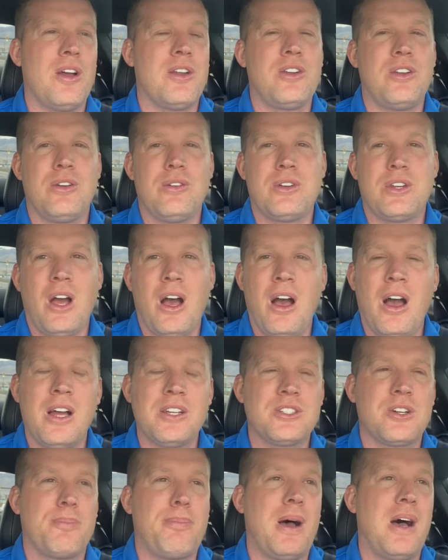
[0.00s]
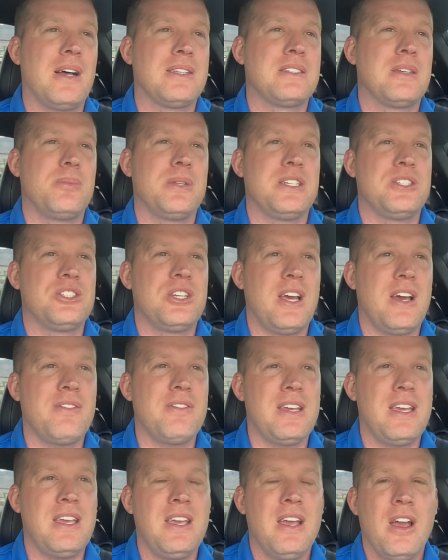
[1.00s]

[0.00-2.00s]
a new Dodge or possibly Chevy,